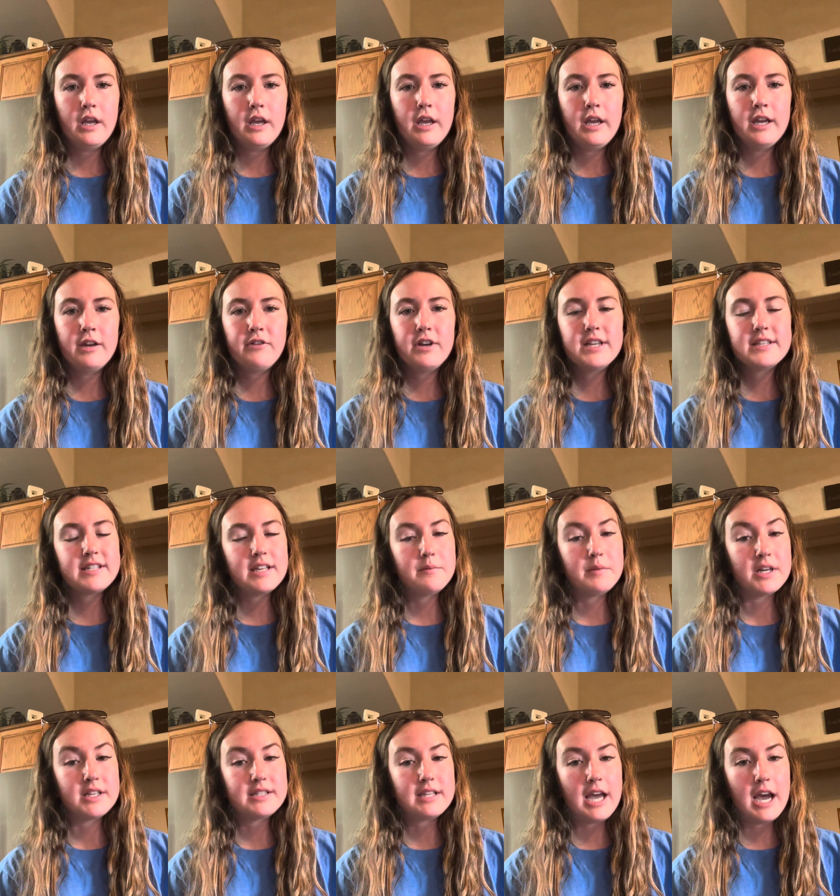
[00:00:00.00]
In recent
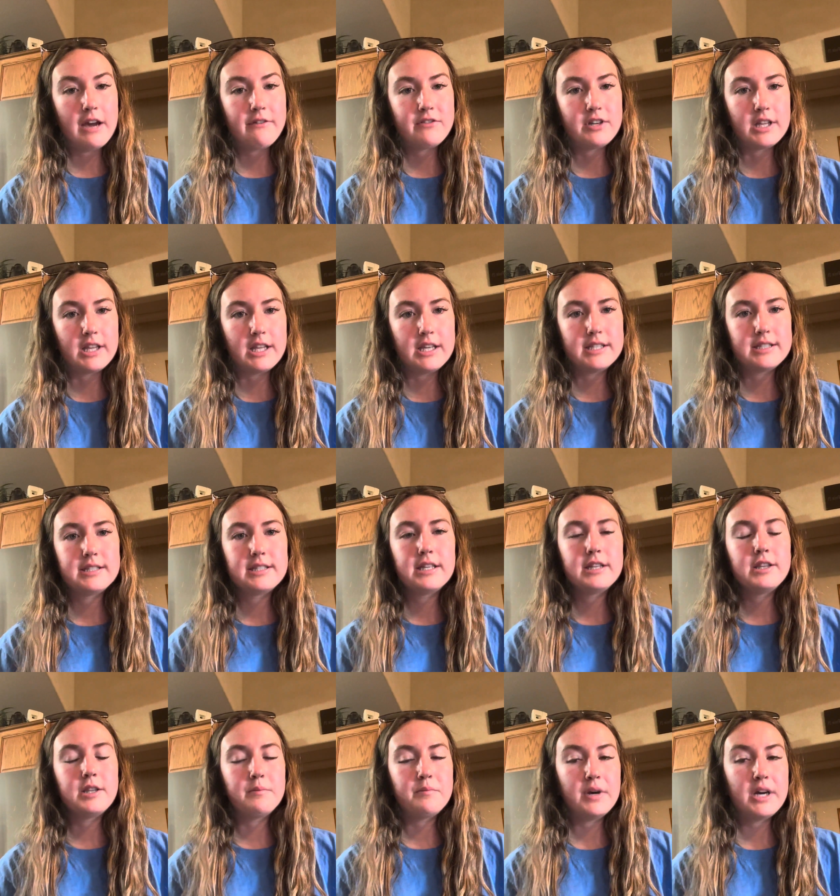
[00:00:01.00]
months after this,
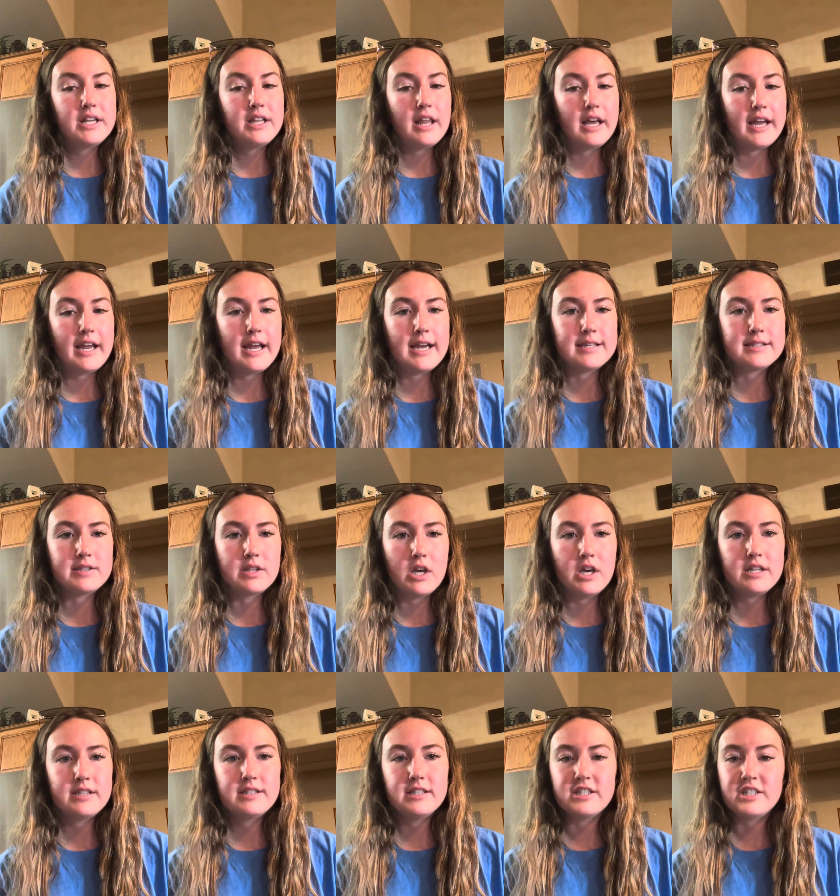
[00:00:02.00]
the Bud Light has
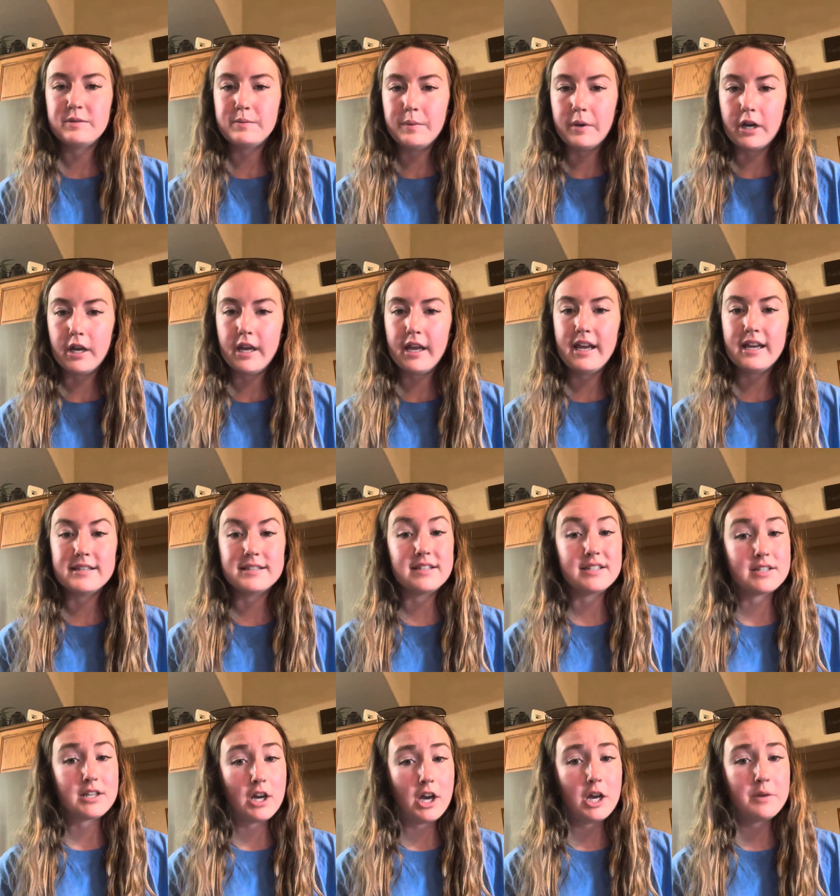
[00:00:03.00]
lost its spot as the
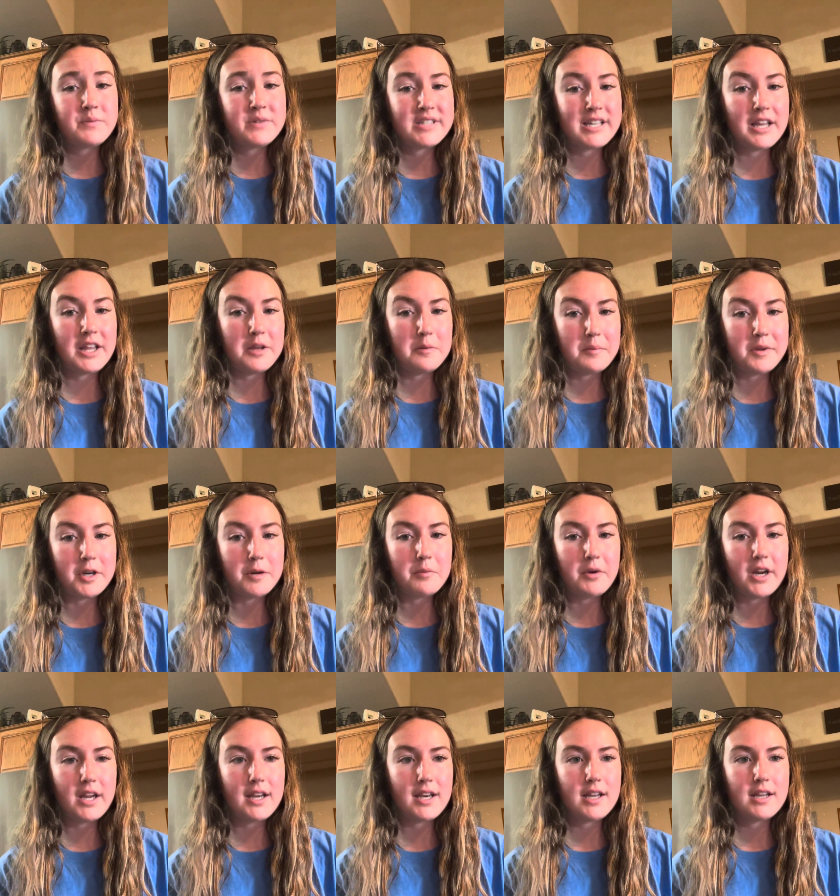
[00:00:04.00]
top-selling beer
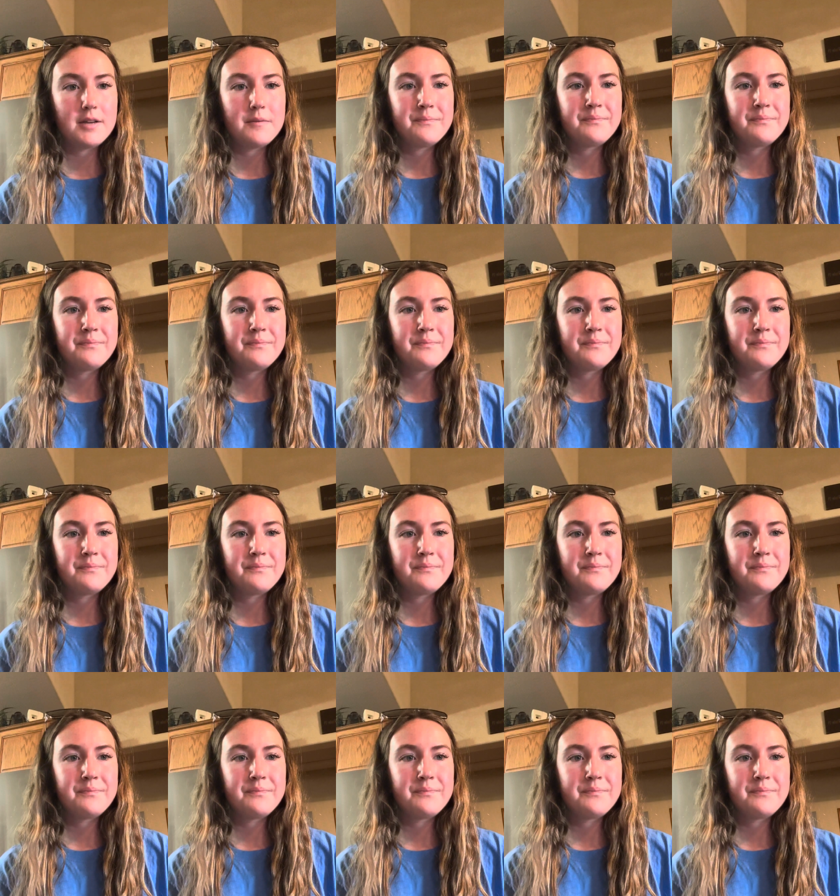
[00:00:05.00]
brand.